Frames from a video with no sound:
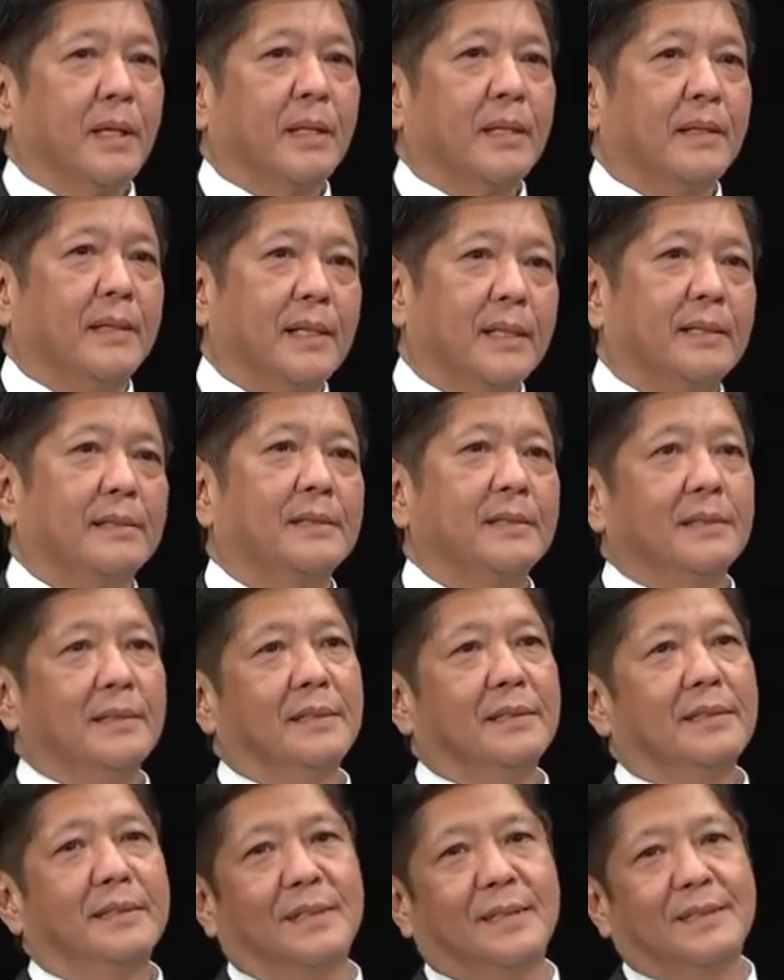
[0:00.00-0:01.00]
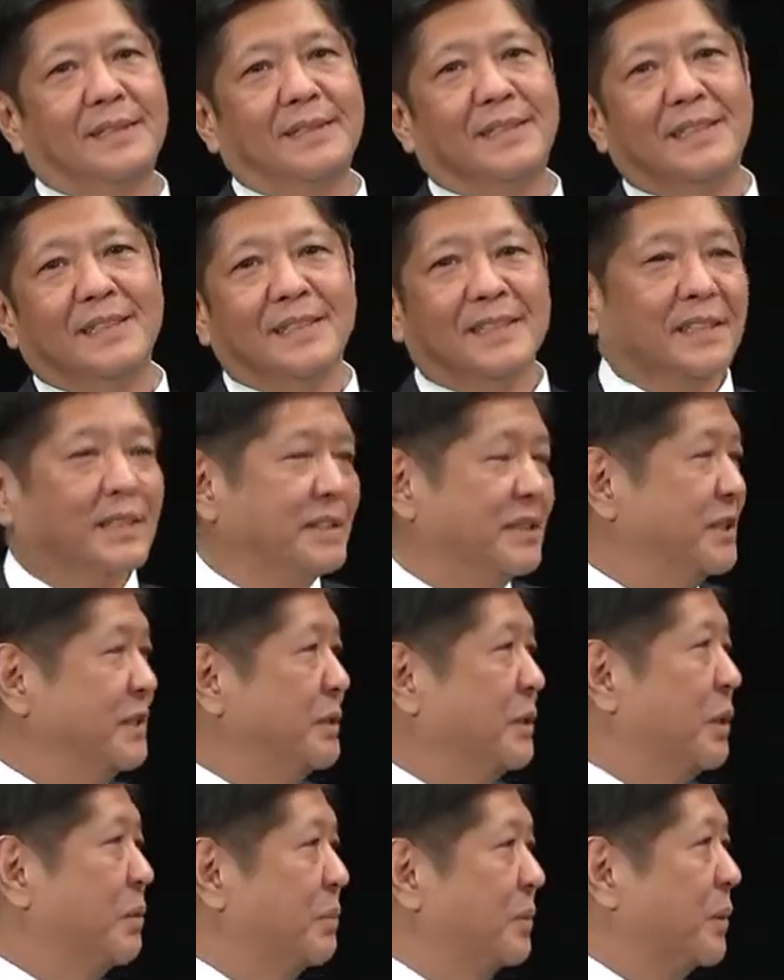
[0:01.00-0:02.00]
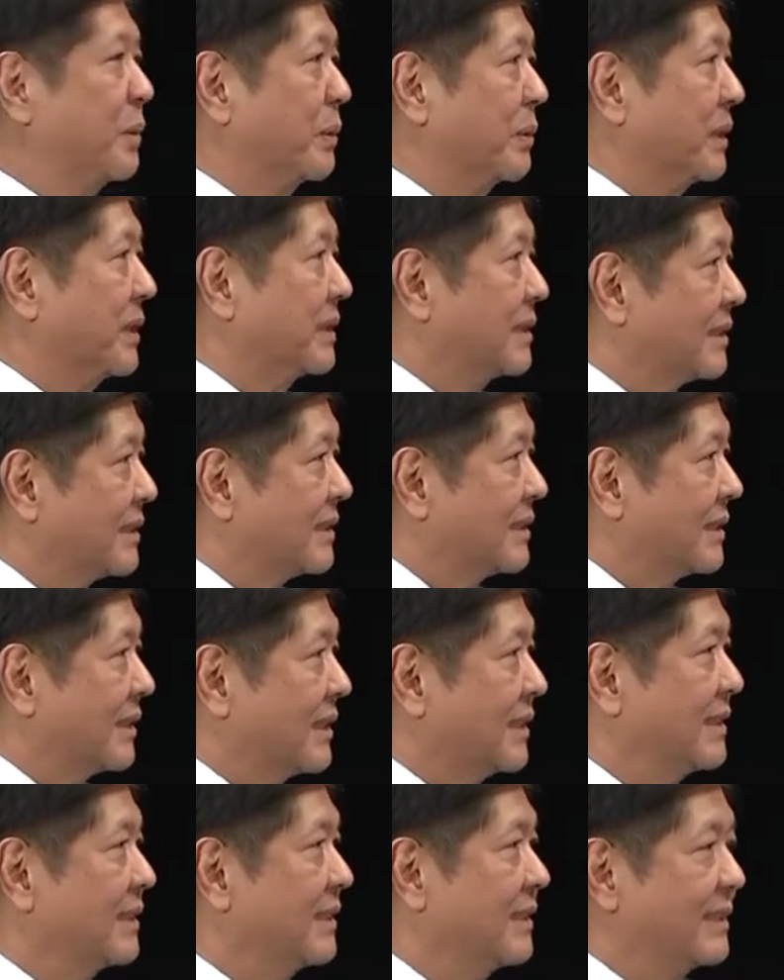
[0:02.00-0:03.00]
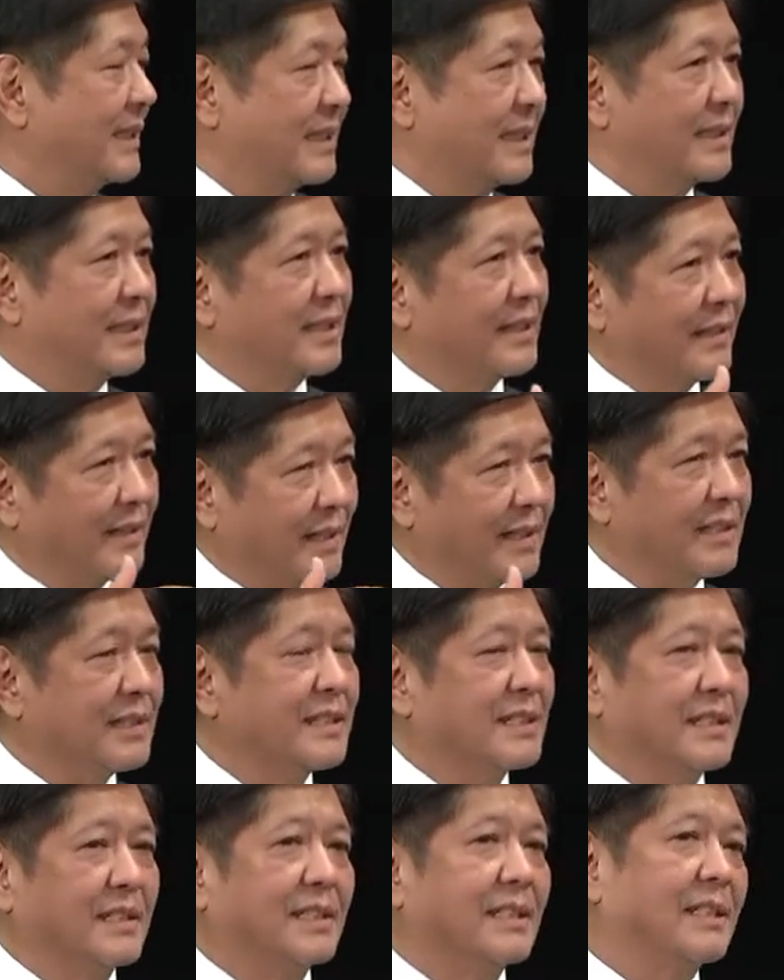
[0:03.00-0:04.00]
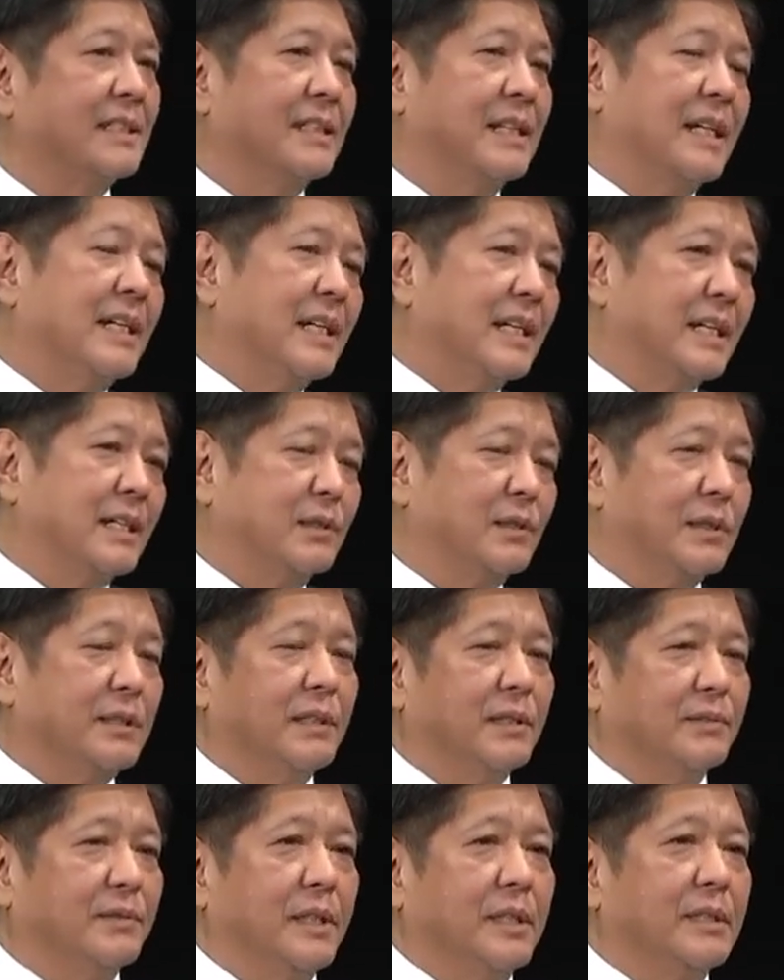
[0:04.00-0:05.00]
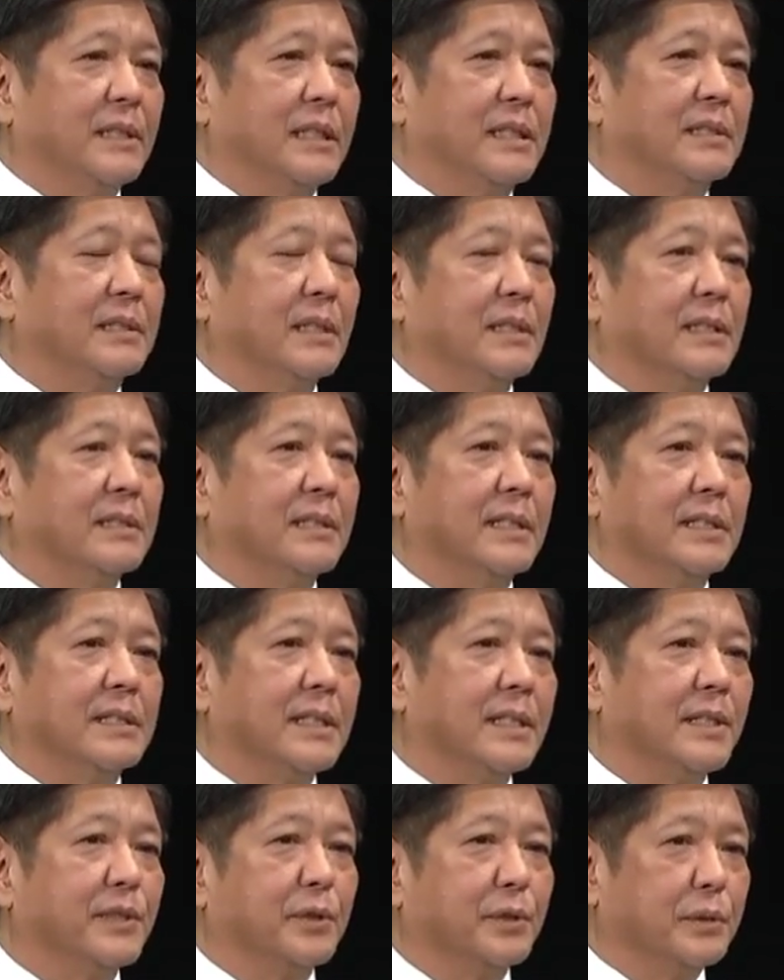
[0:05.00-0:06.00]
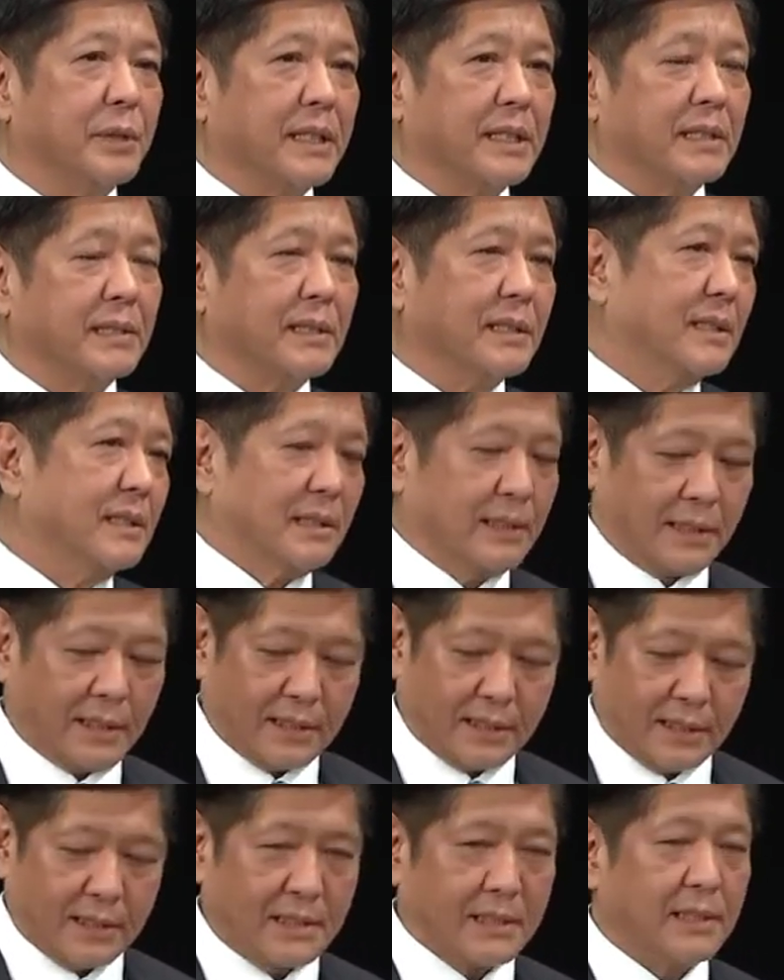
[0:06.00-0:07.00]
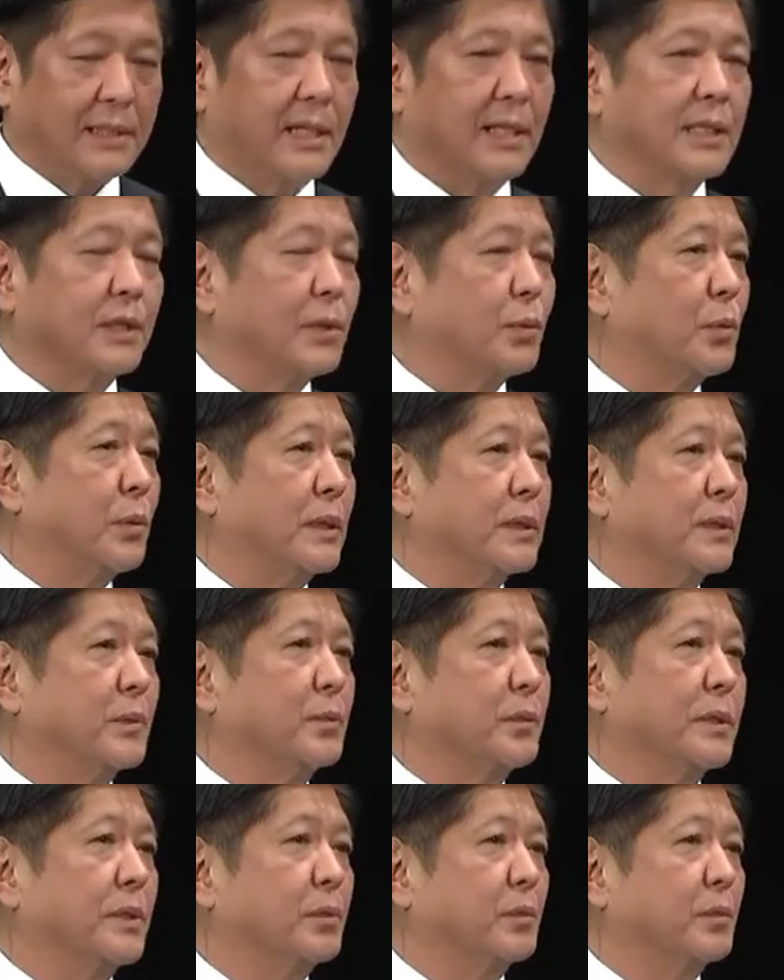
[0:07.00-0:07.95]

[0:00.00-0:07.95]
then uh, there is no progress. And then things uh, could uh, very easily deteriorate, and that is not what we